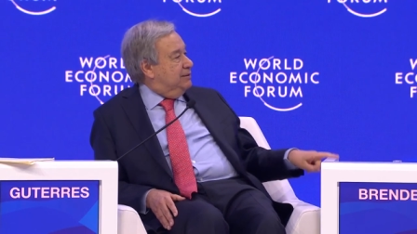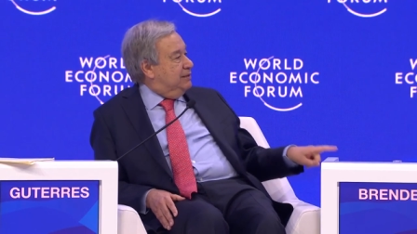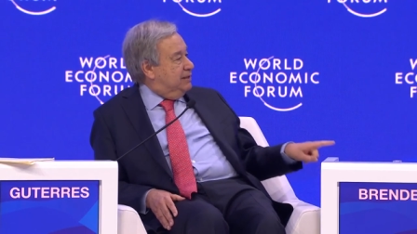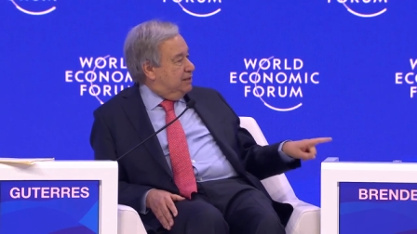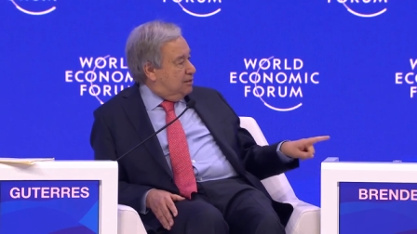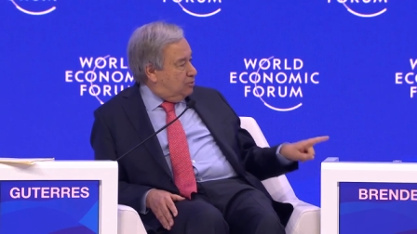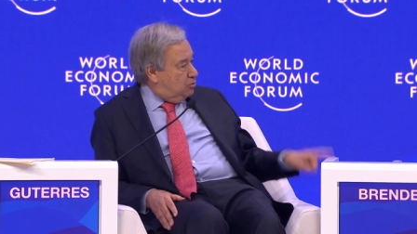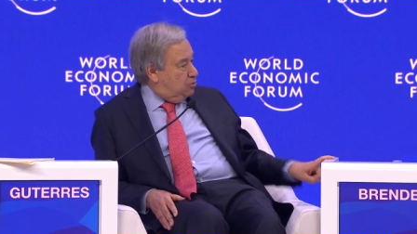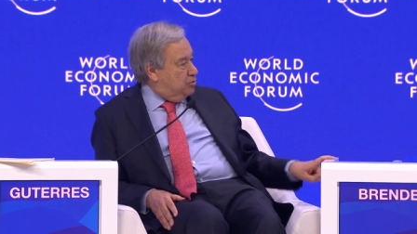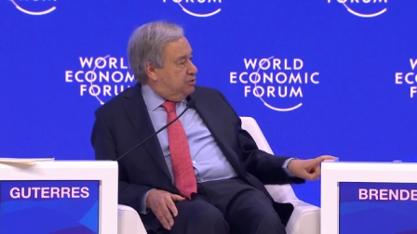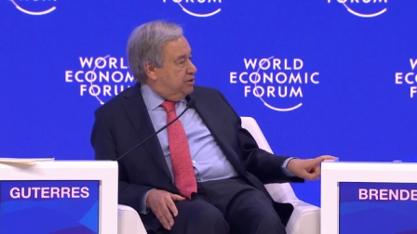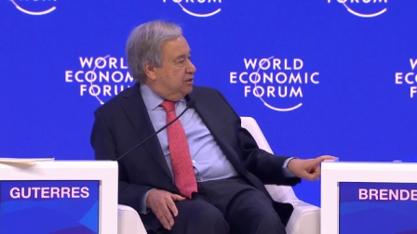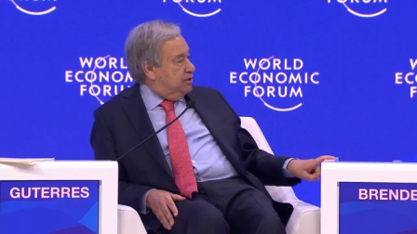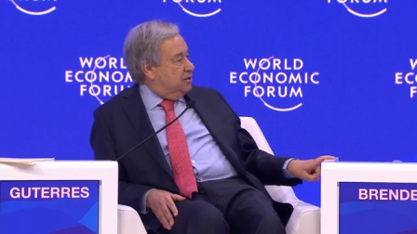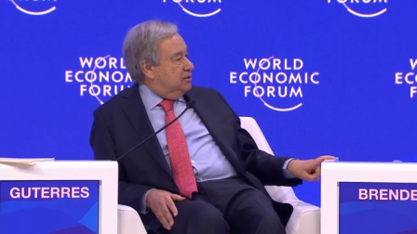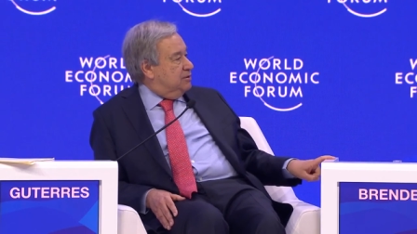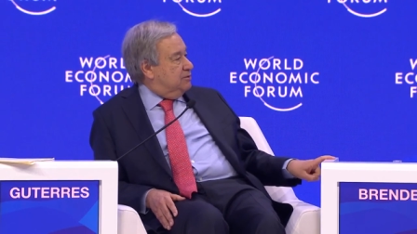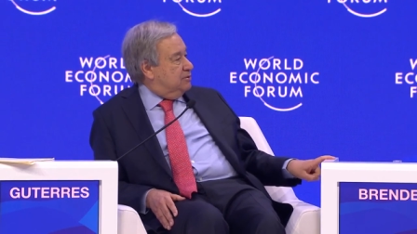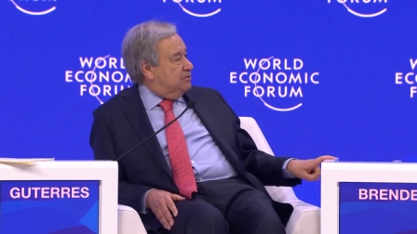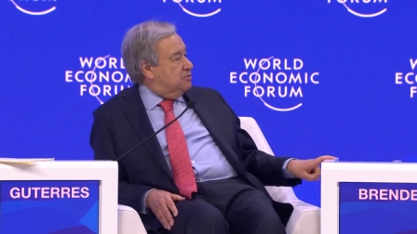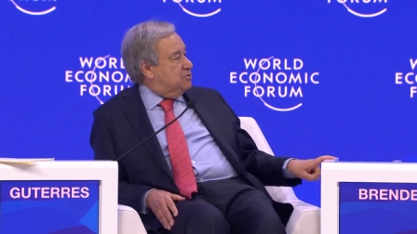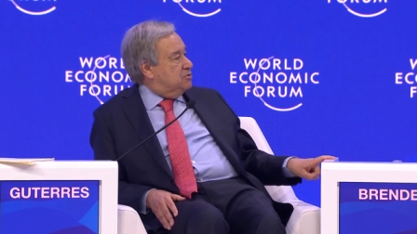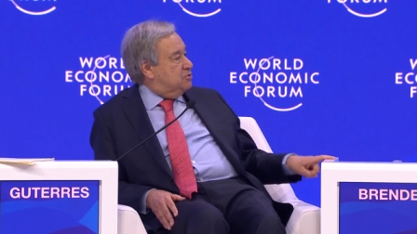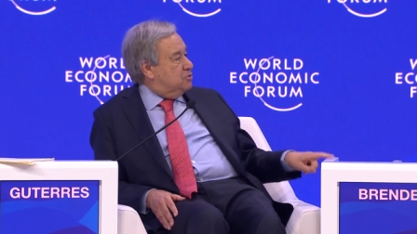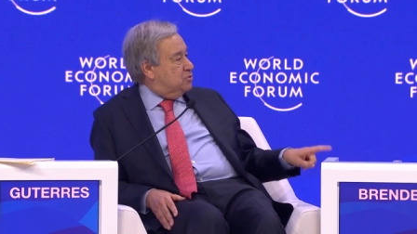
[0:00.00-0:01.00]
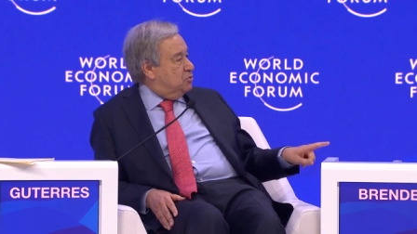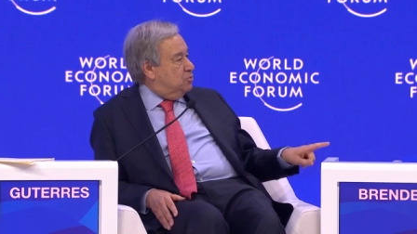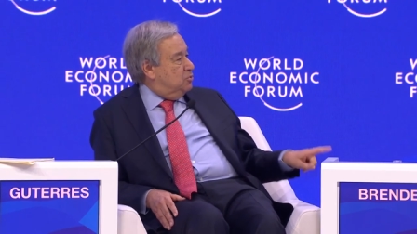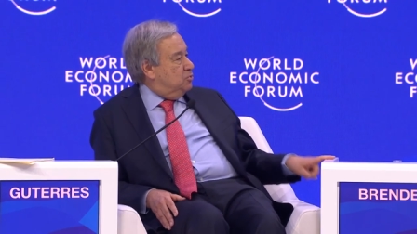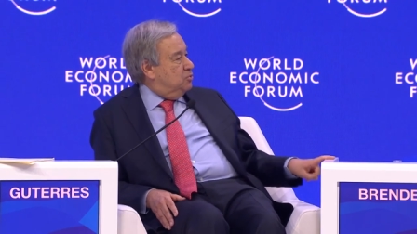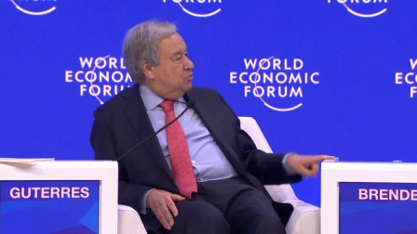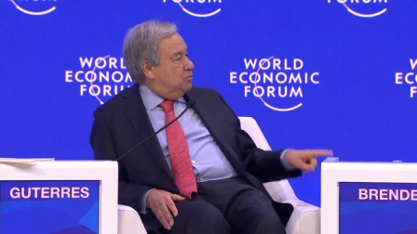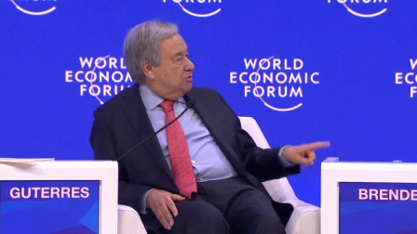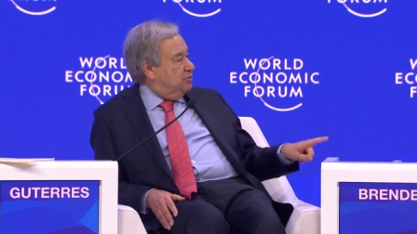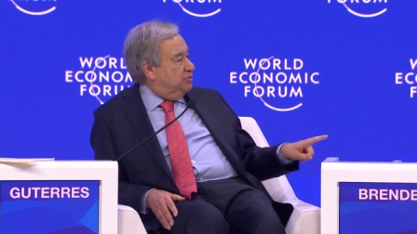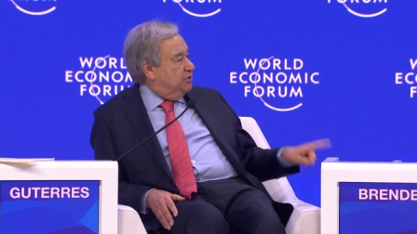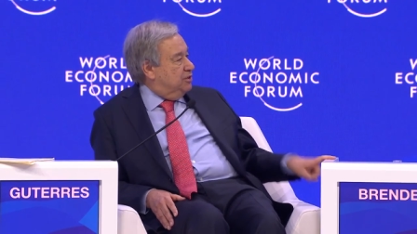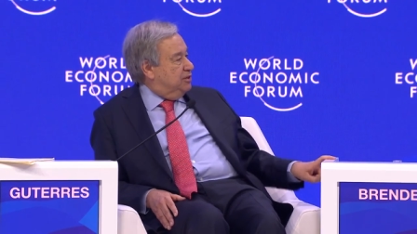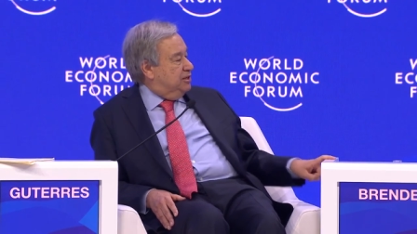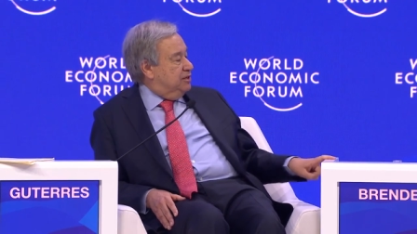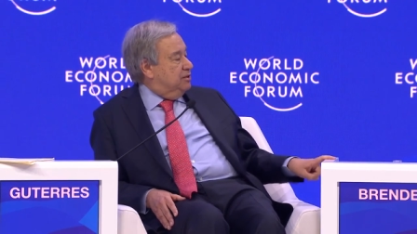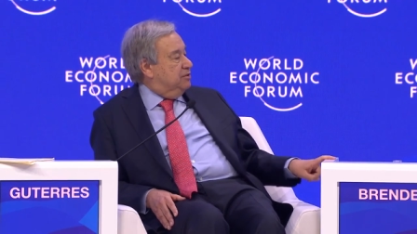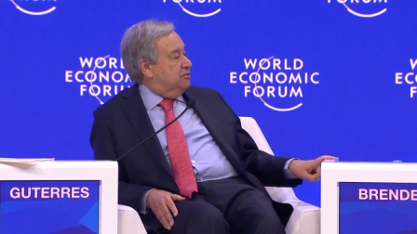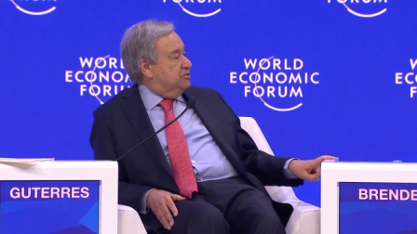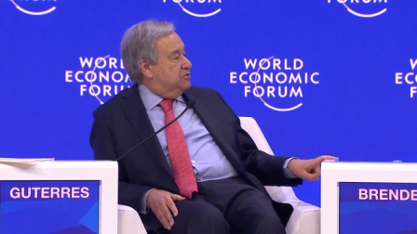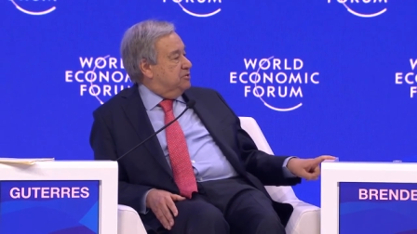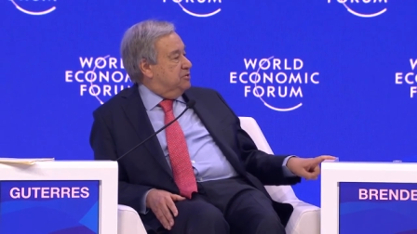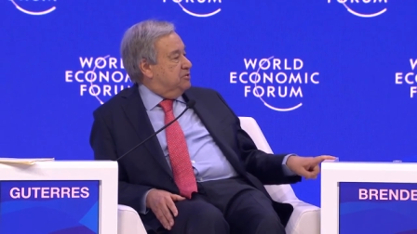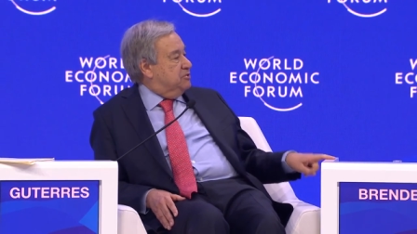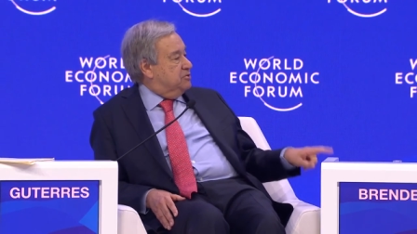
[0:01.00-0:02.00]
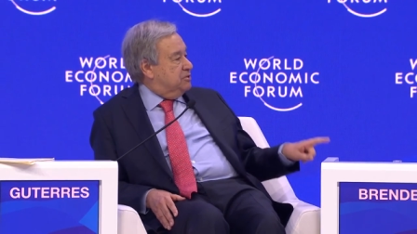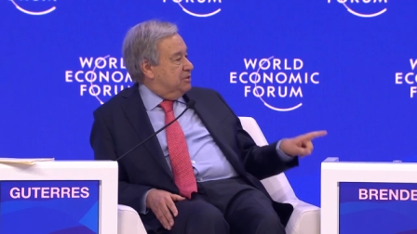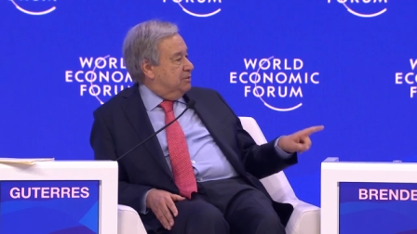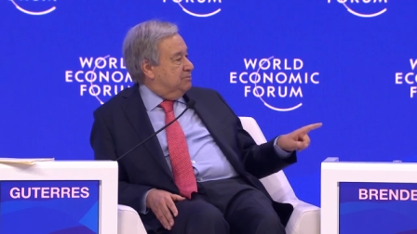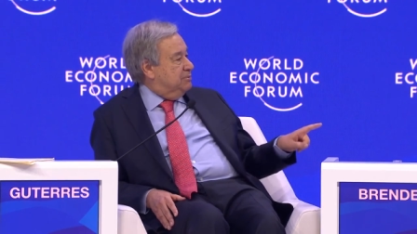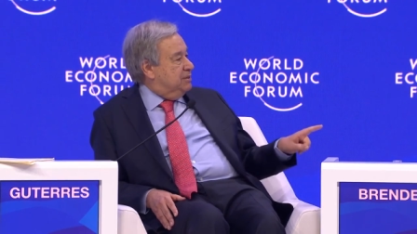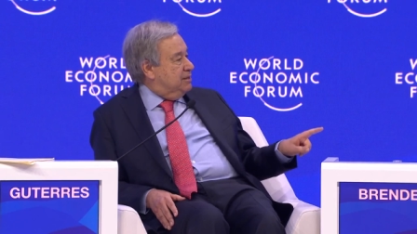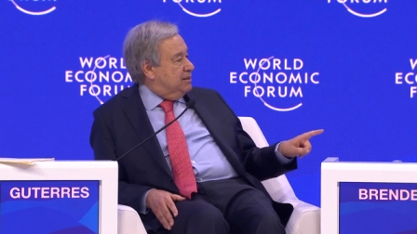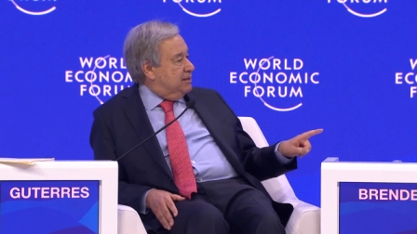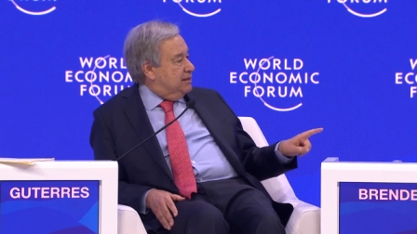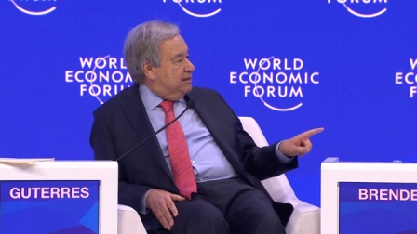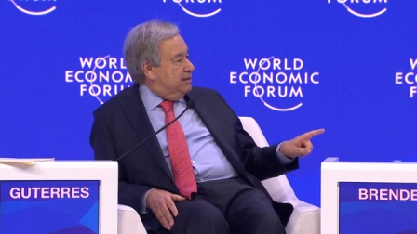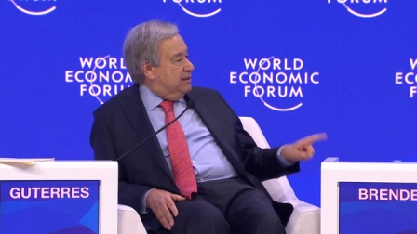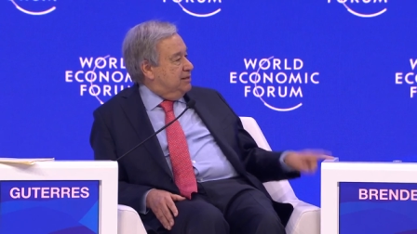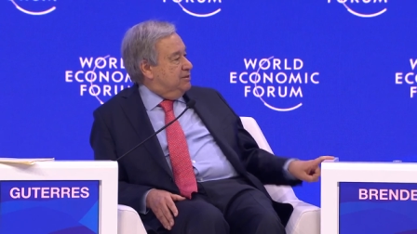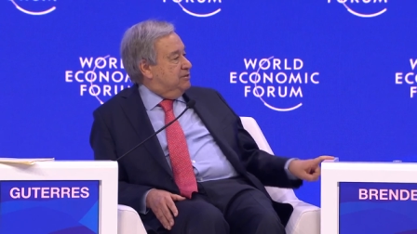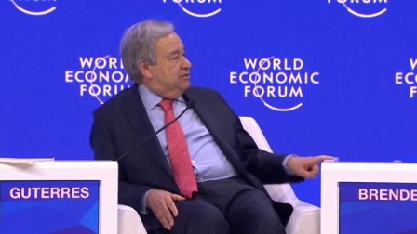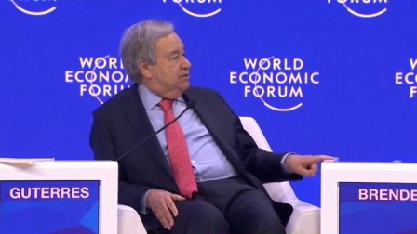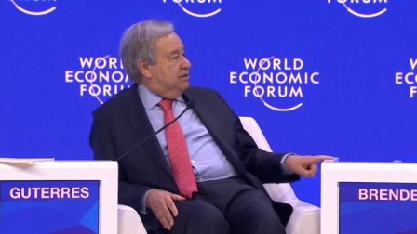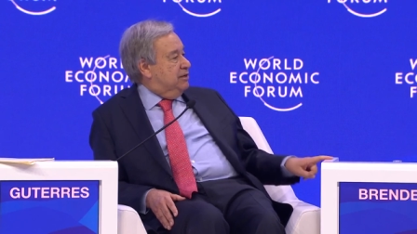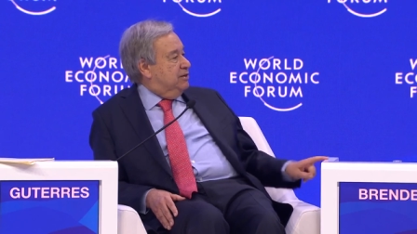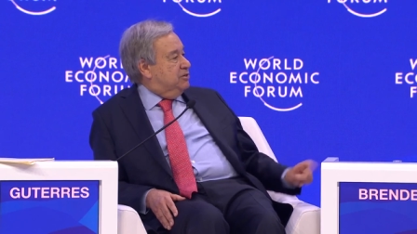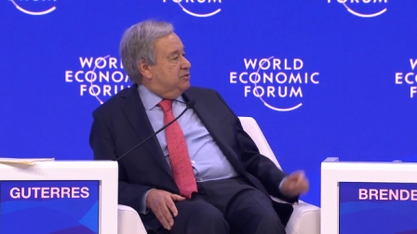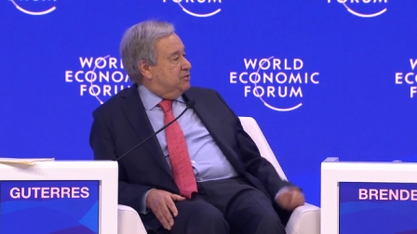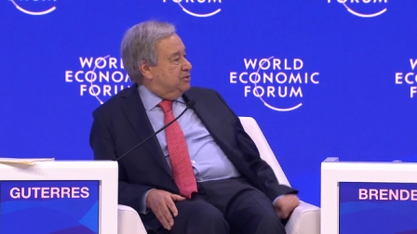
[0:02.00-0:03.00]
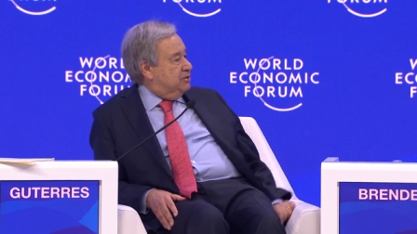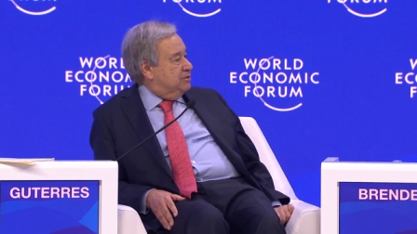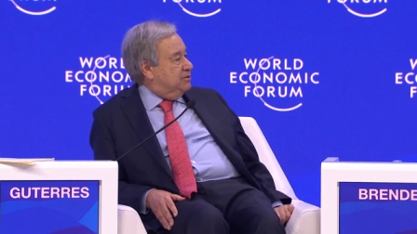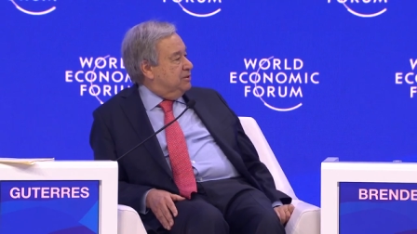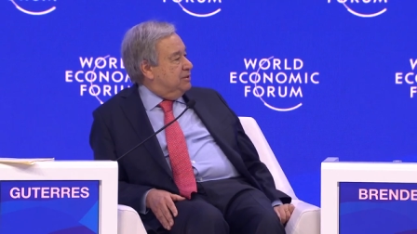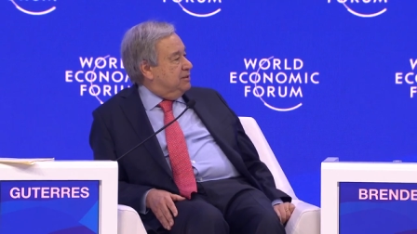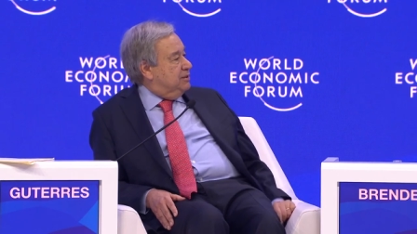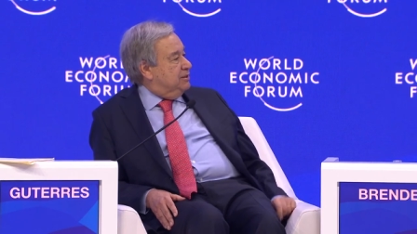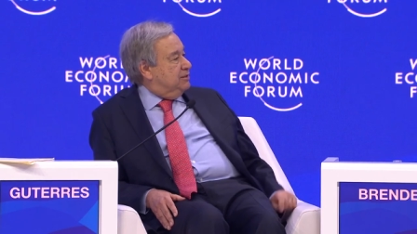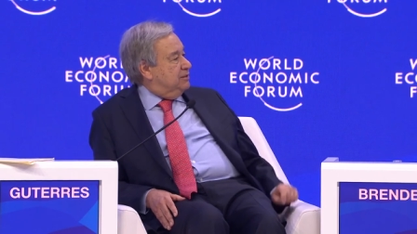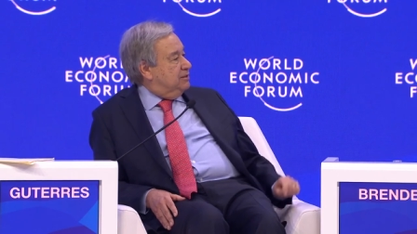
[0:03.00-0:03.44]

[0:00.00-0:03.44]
including through the legal system in relation